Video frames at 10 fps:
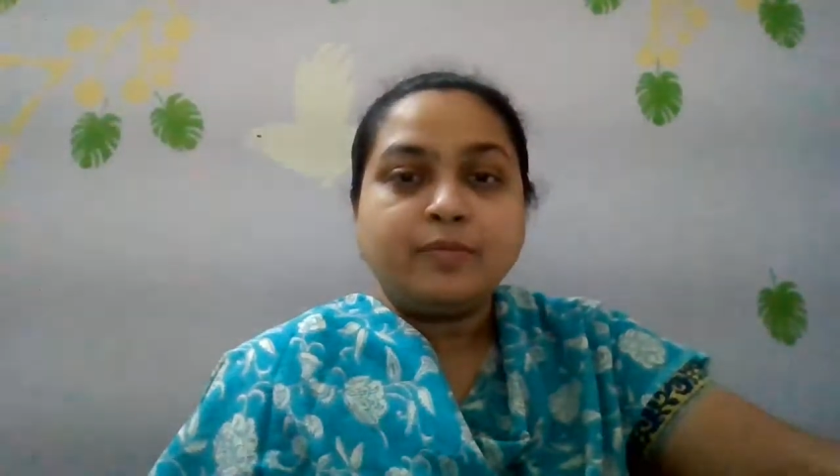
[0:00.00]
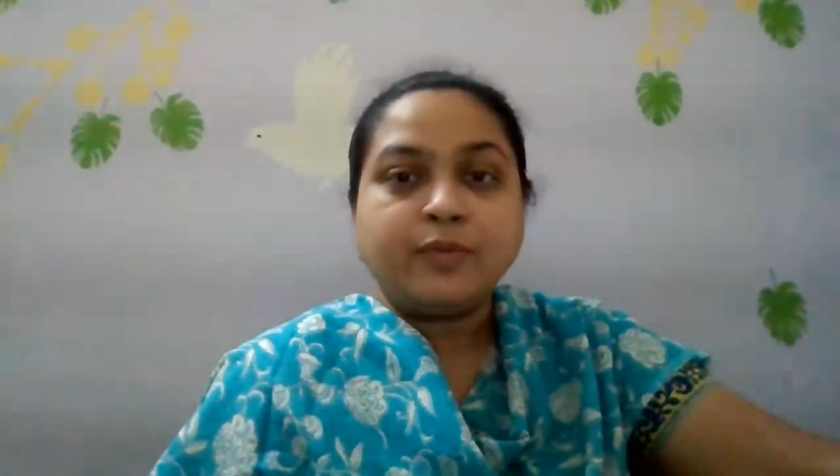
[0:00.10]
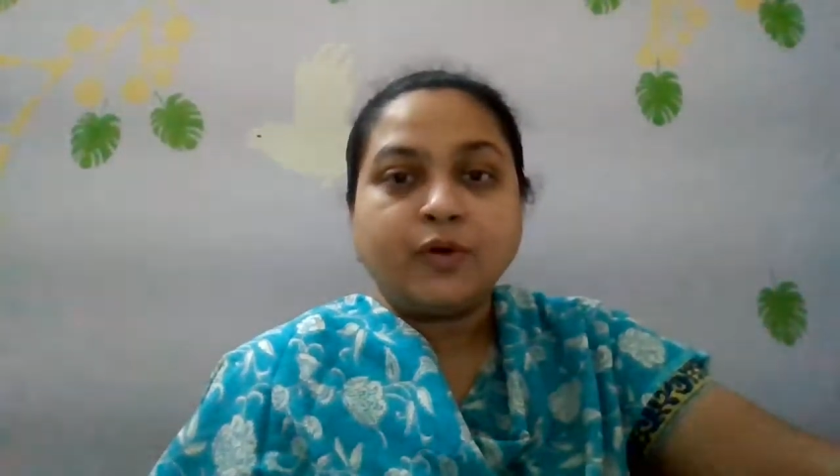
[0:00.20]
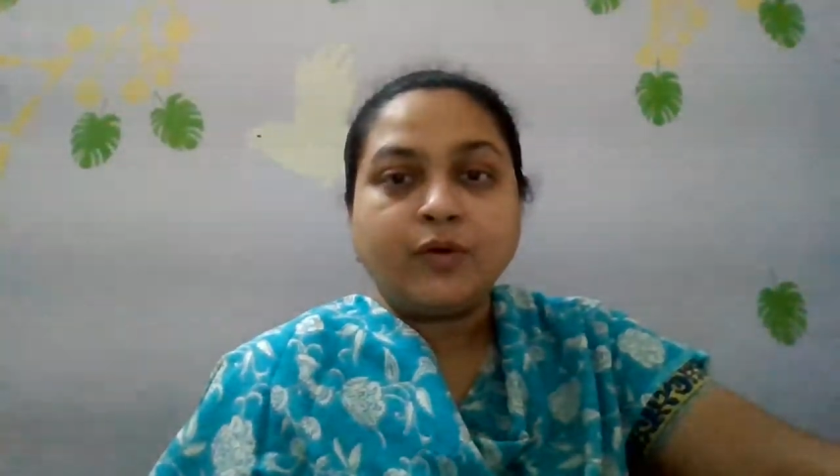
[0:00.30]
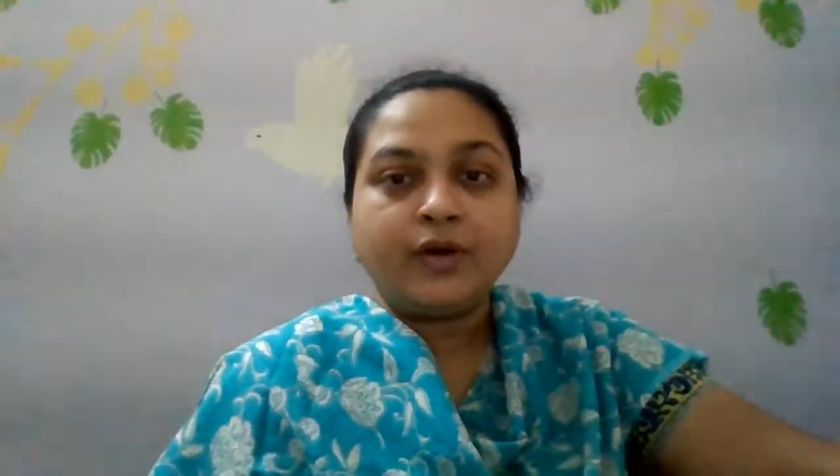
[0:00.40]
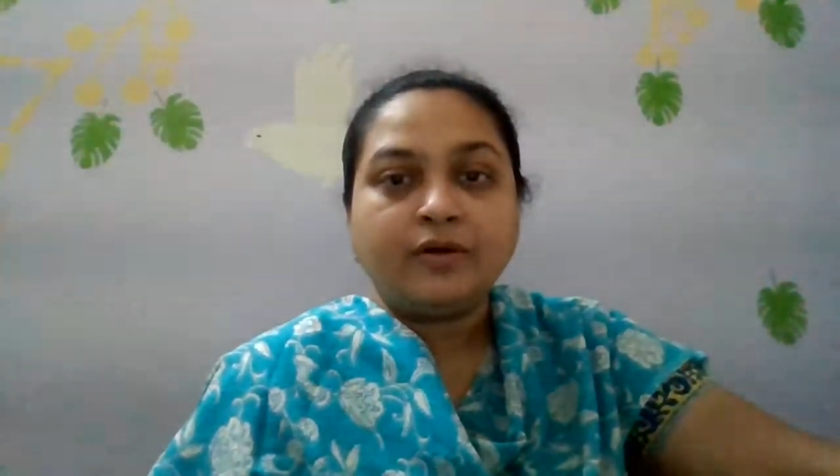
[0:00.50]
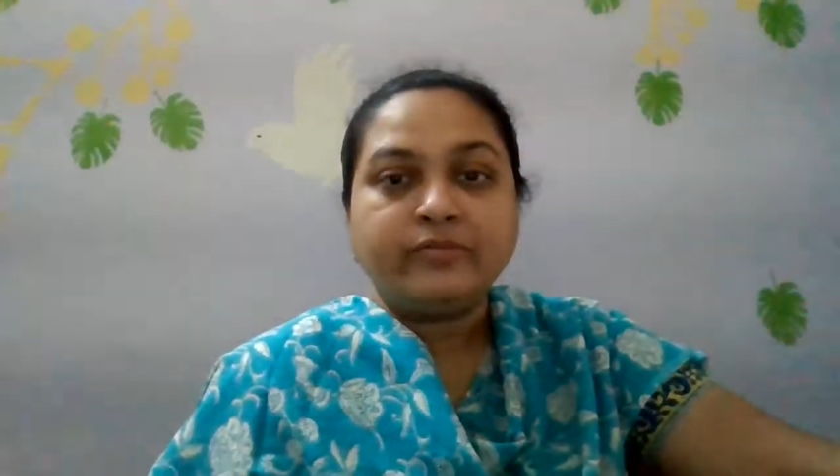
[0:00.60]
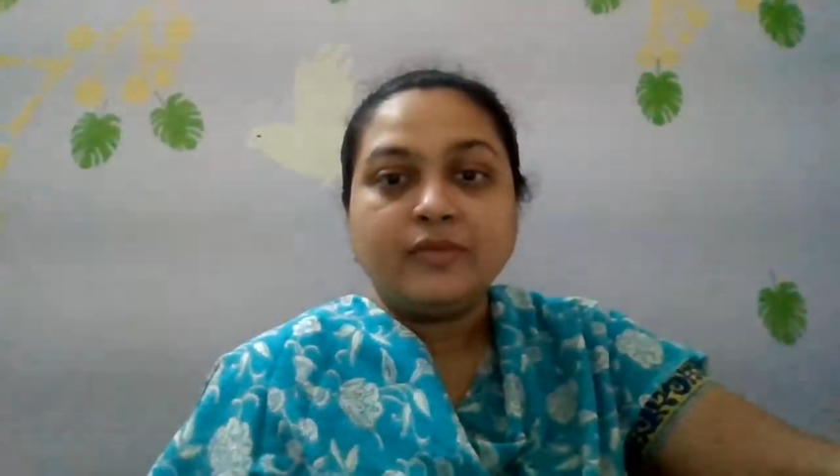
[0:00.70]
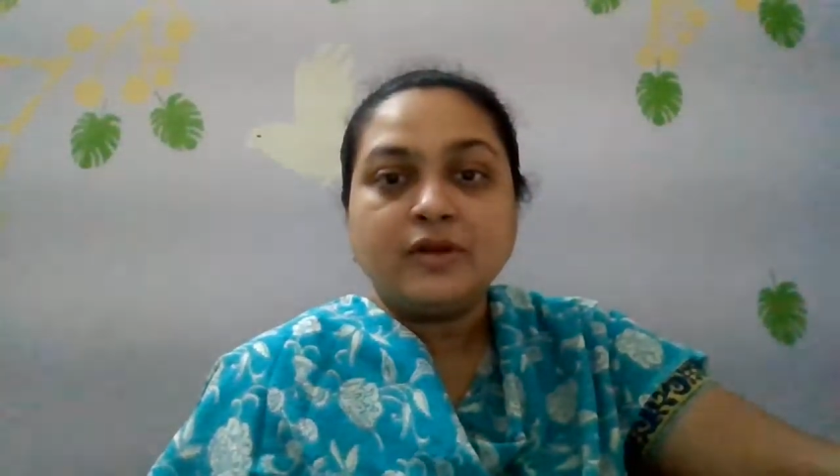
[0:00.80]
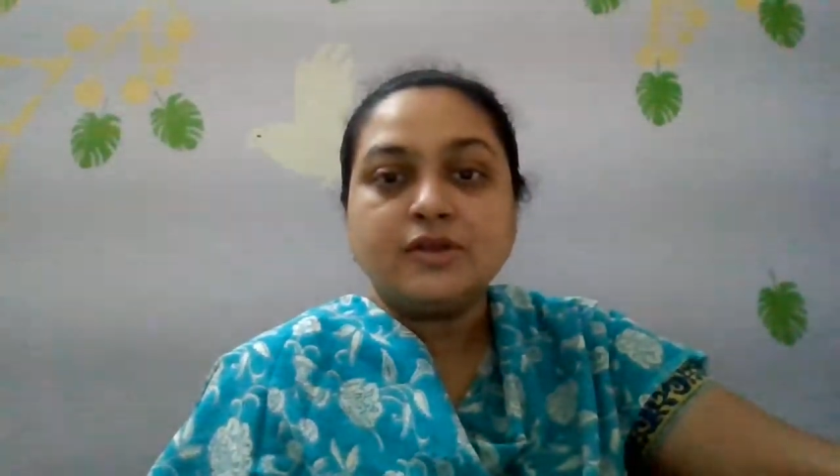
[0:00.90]
pronoms
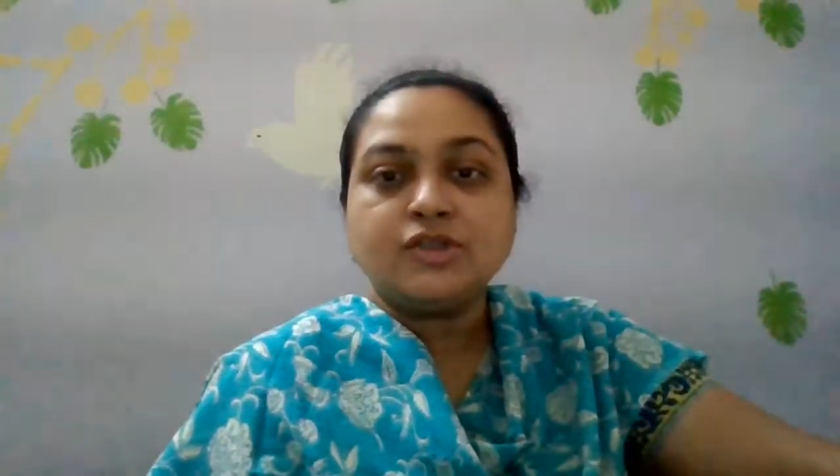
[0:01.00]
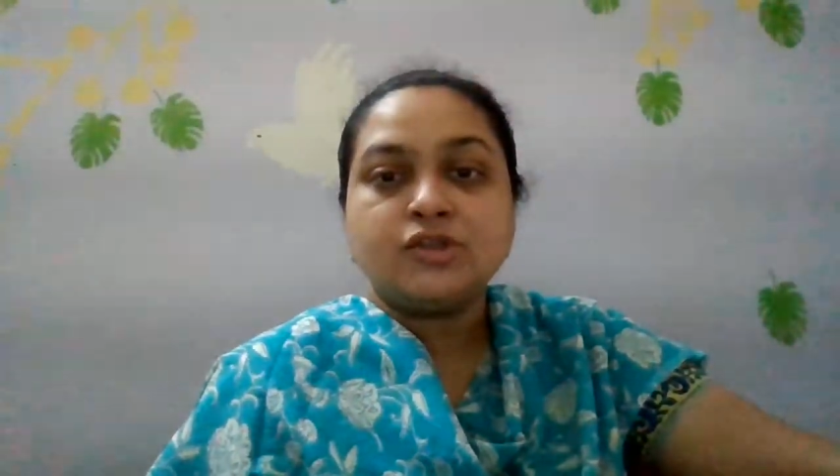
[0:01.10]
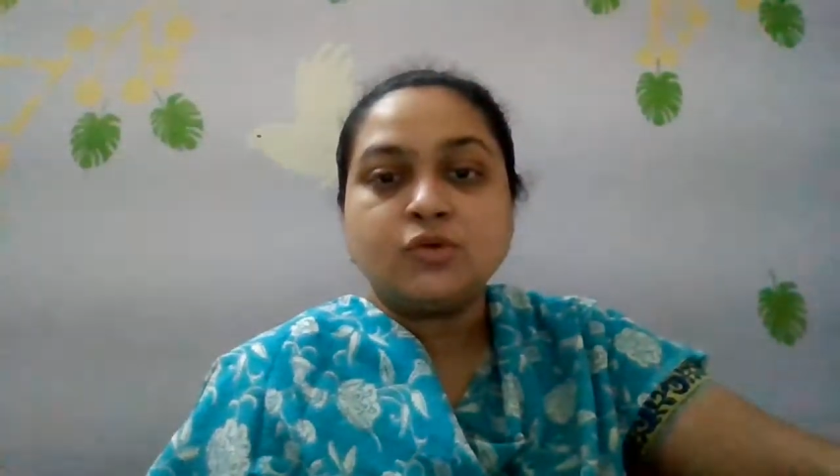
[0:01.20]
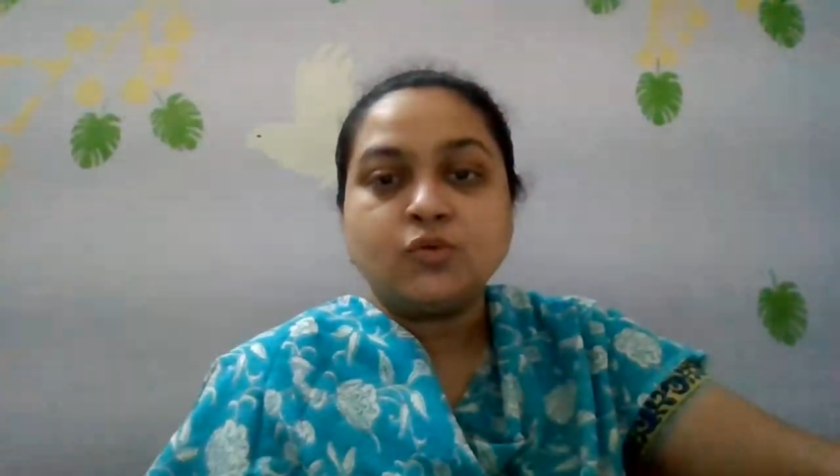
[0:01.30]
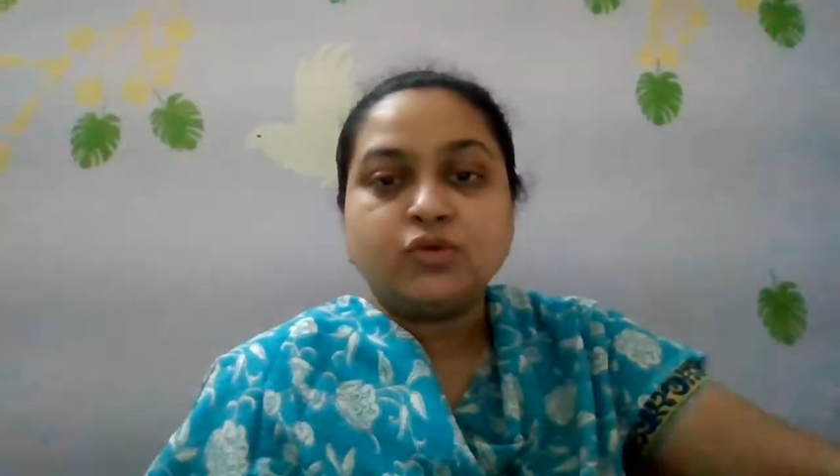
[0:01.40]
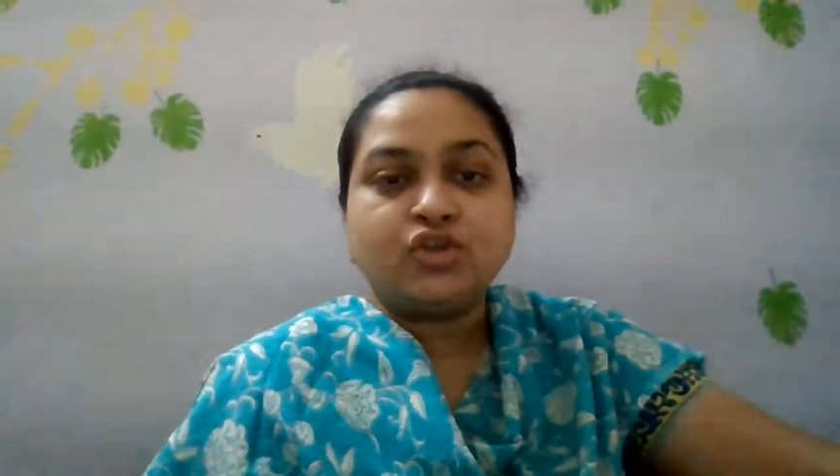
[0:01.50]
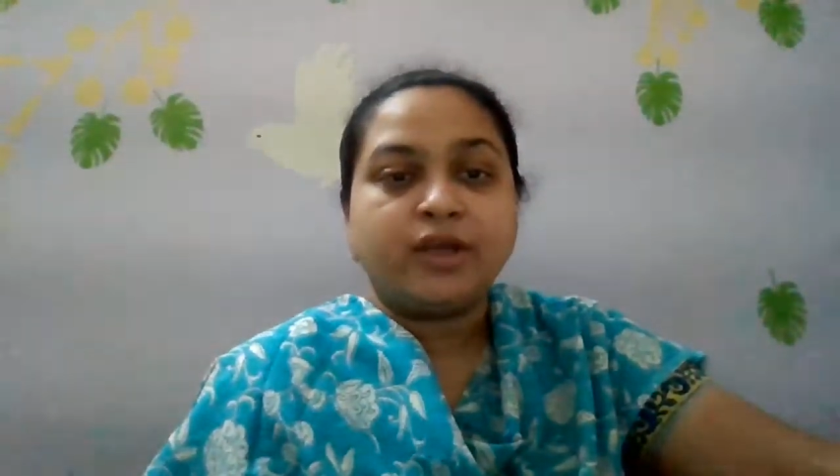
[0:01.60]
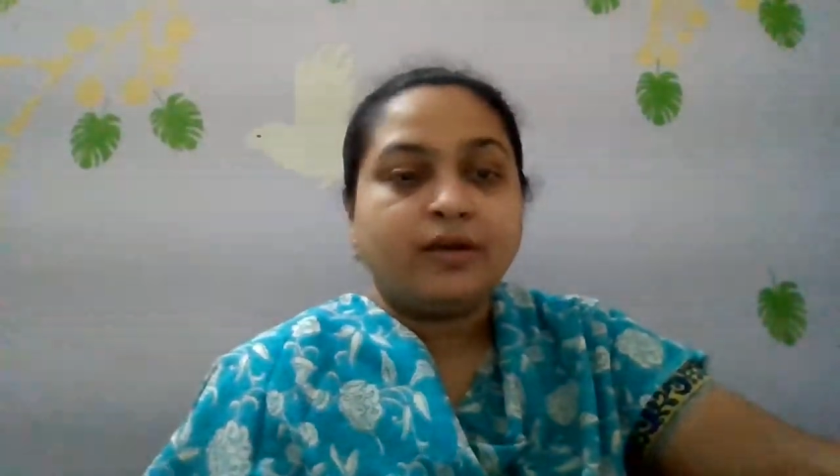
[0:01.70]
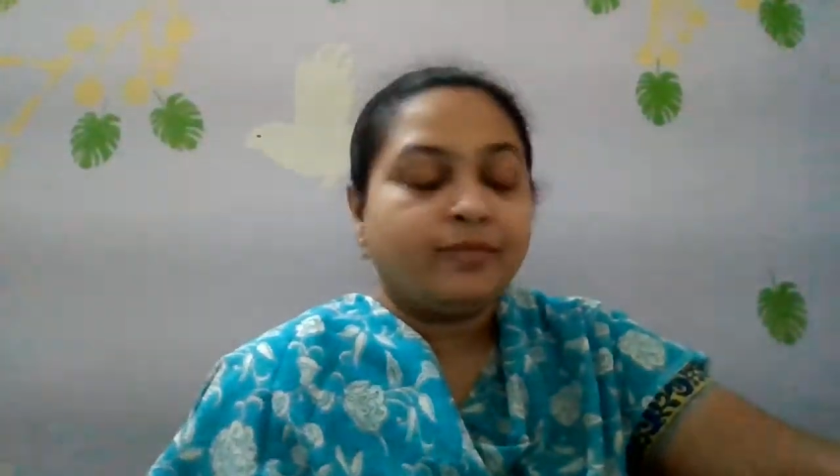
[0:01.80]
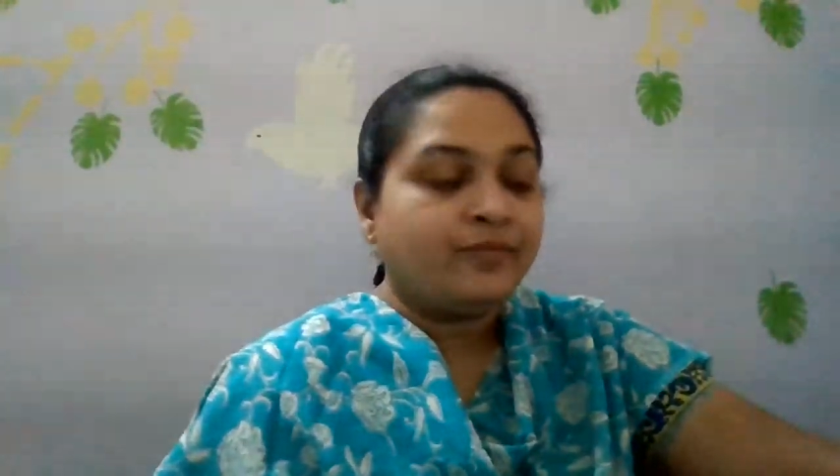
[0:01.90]
sujets.